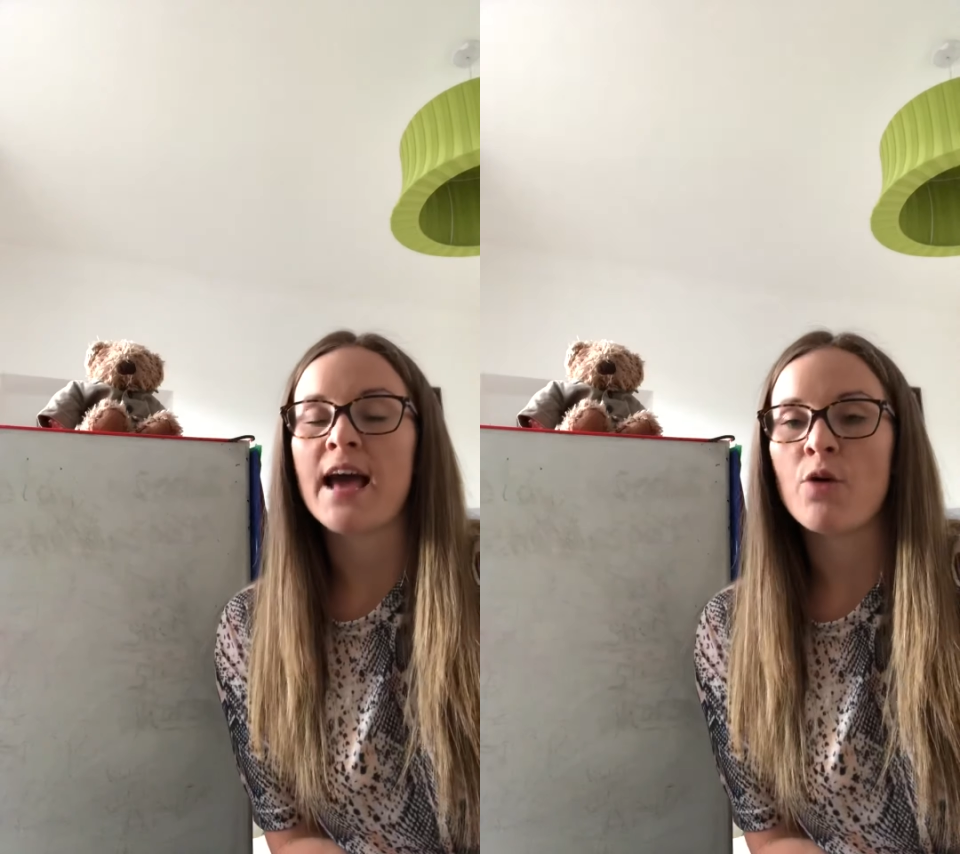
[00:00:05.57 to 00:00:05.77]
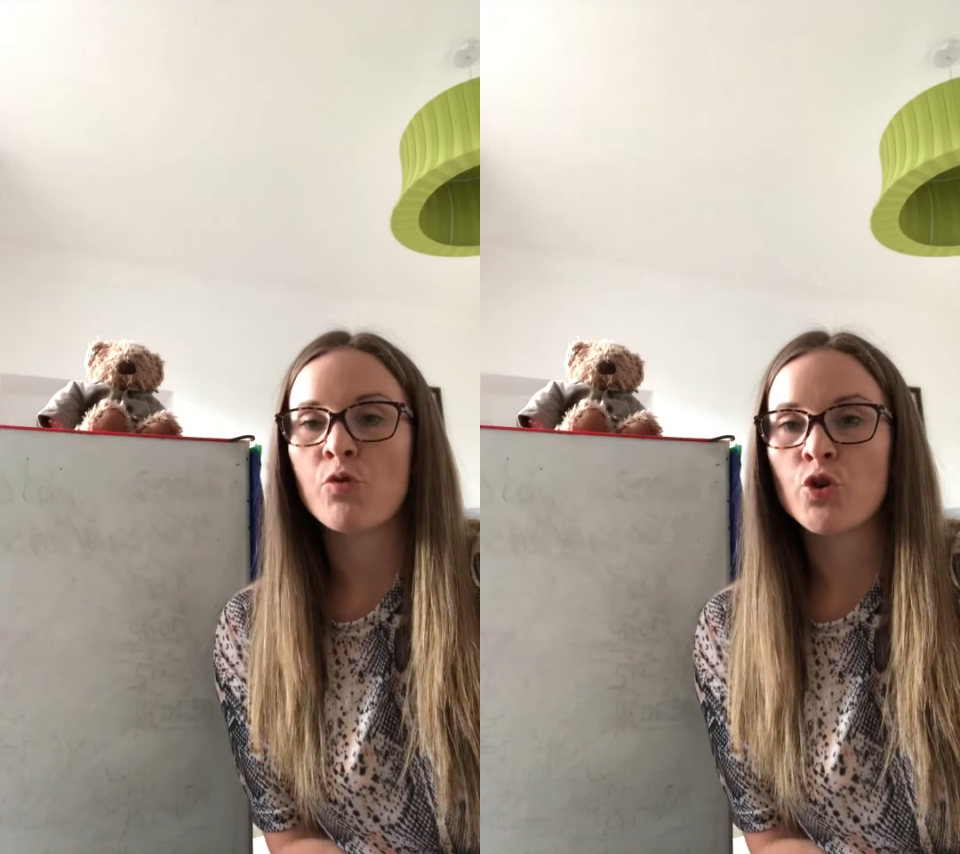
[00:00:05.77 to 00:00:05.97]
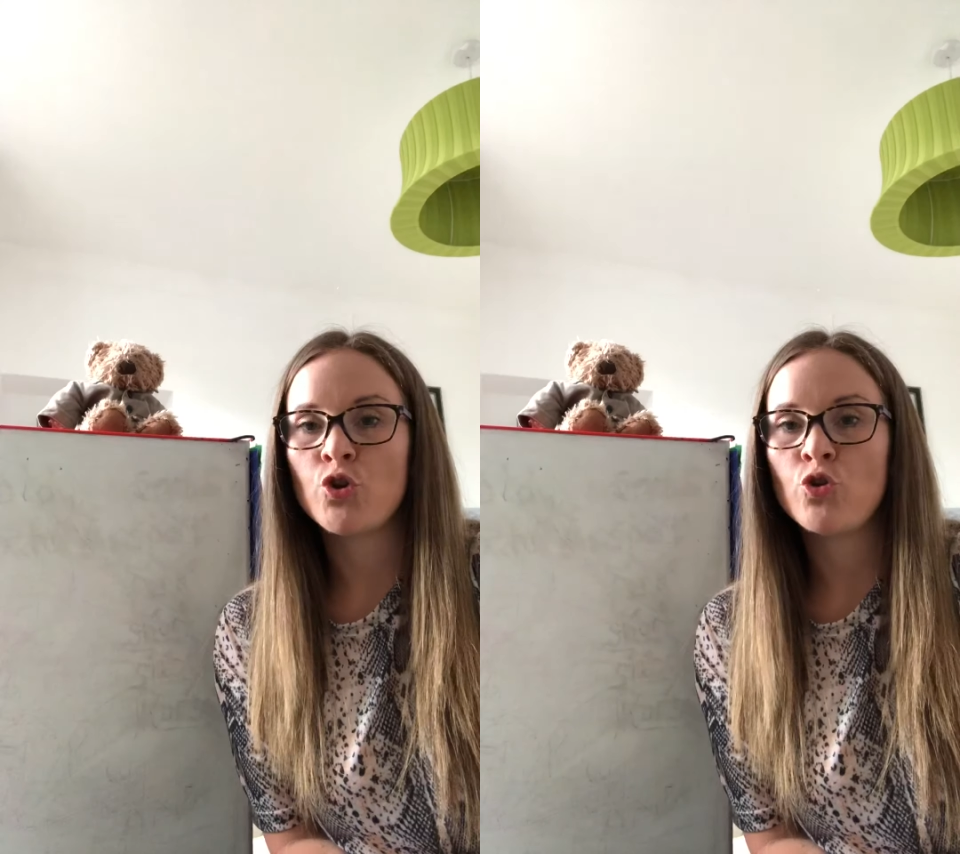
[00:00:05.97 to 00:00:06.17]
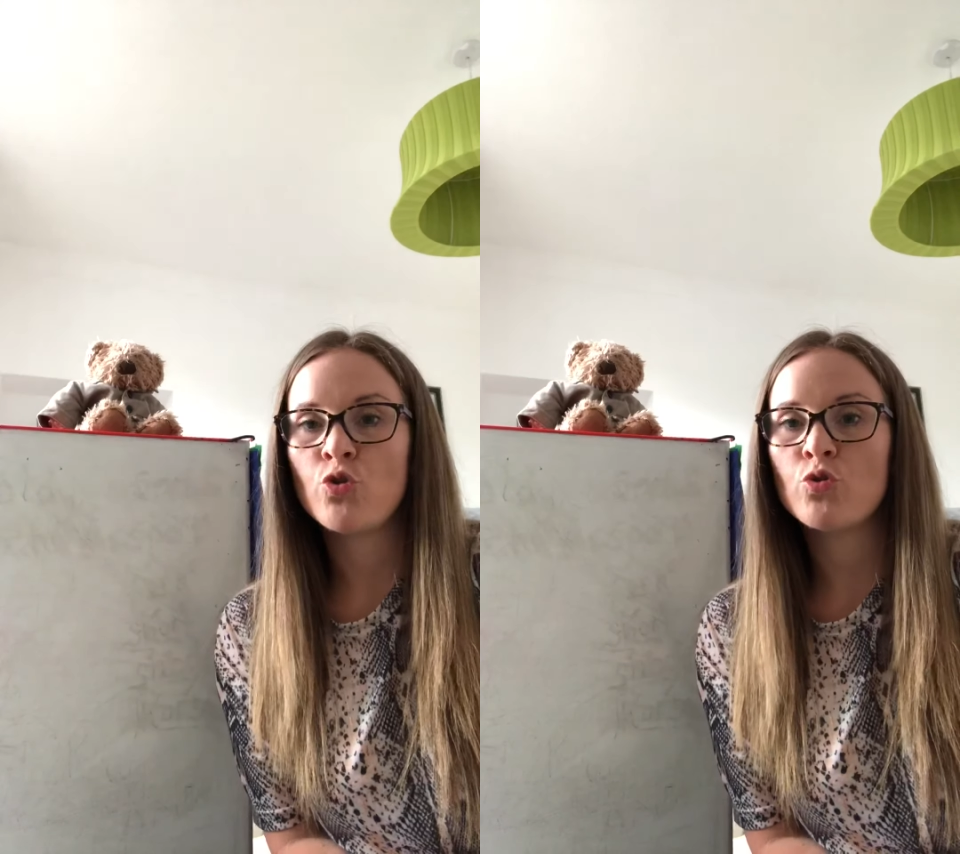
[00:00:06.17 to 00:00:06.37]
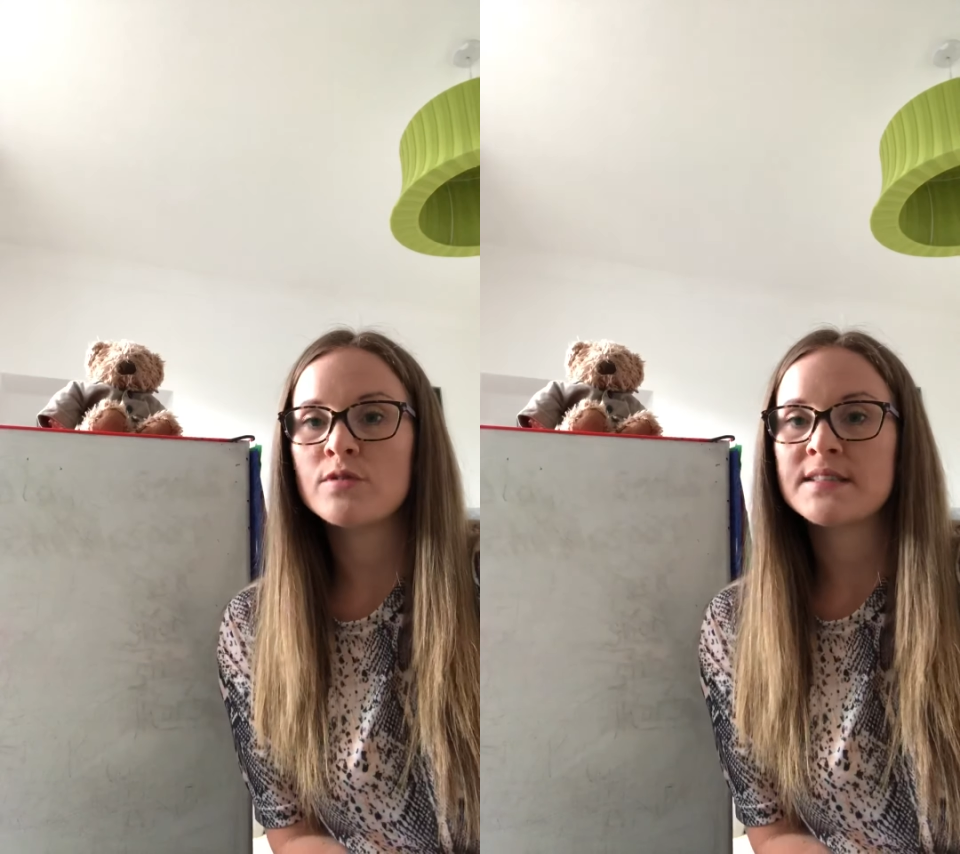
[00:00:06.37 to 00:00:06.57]
our
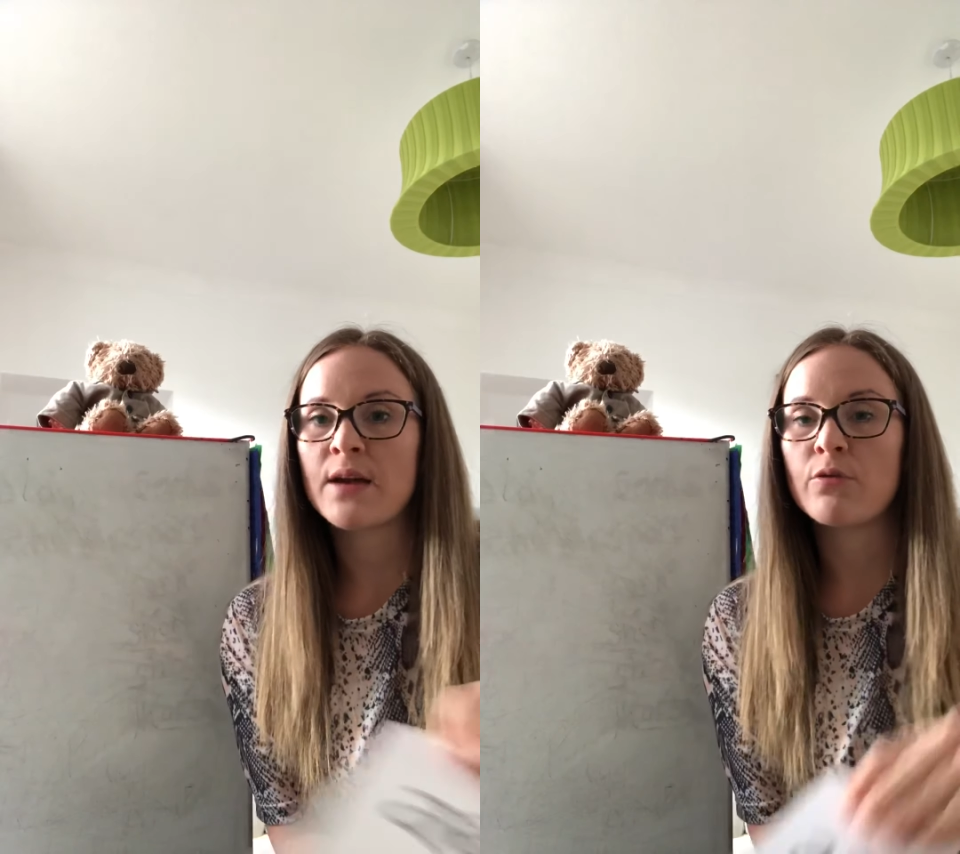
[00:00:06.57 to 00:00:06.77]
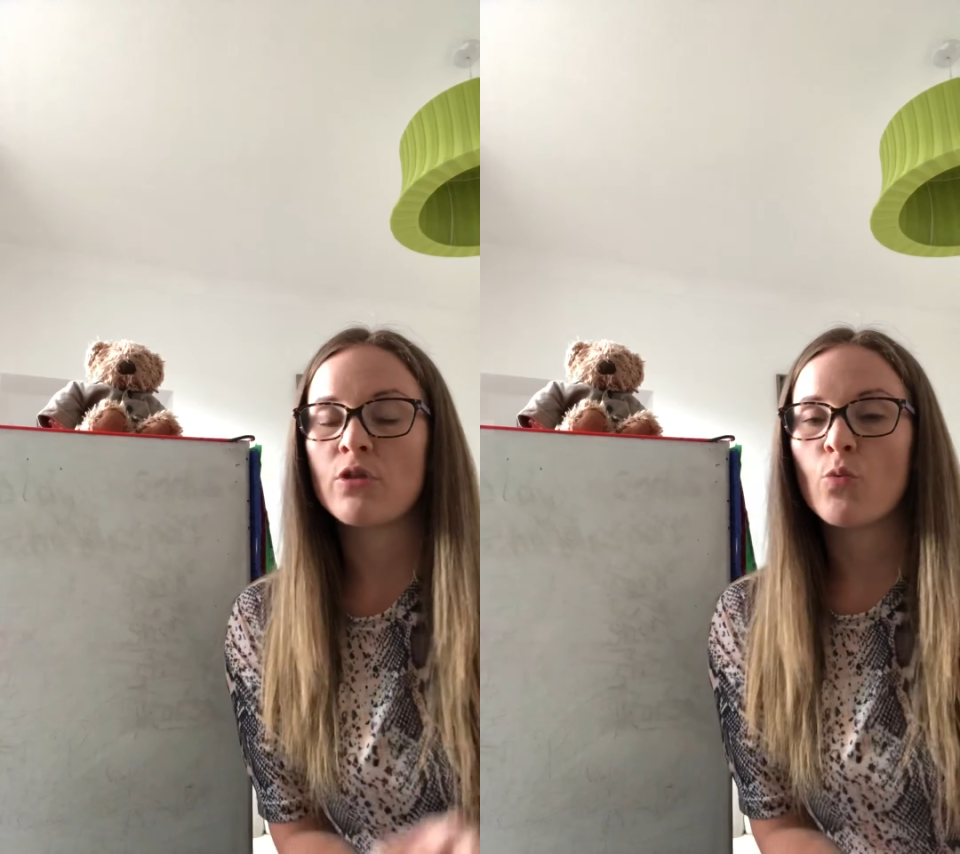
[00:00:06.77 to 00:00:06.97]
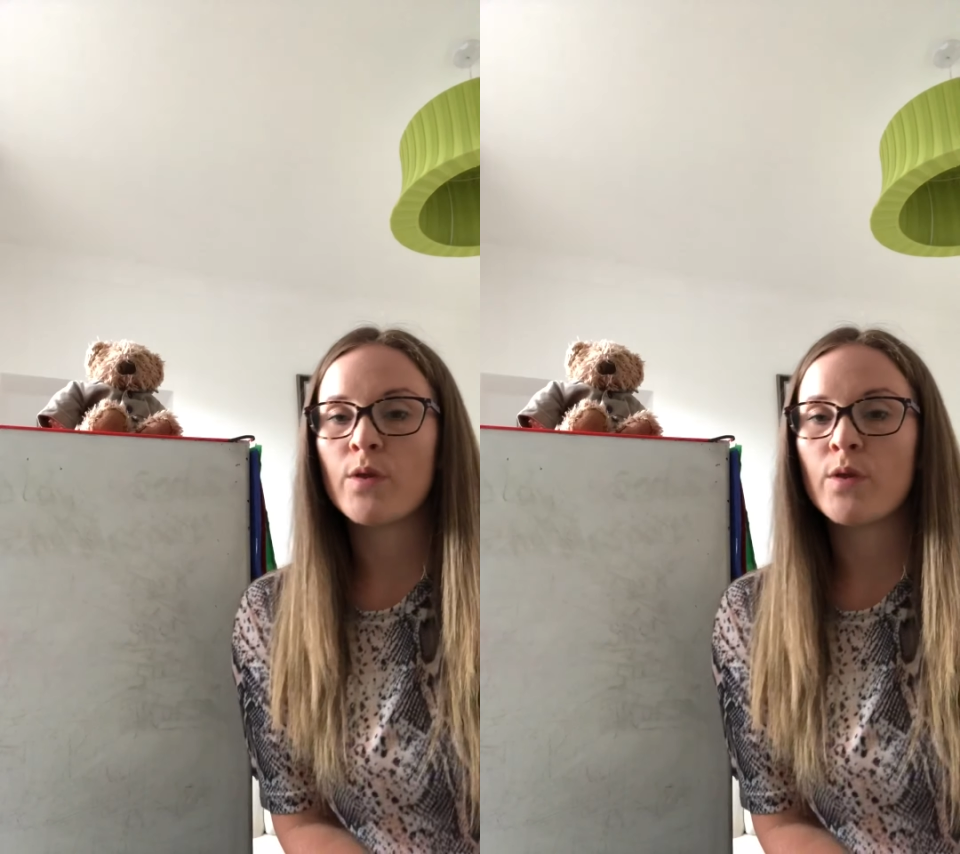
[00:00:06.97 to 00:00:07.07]
new sound that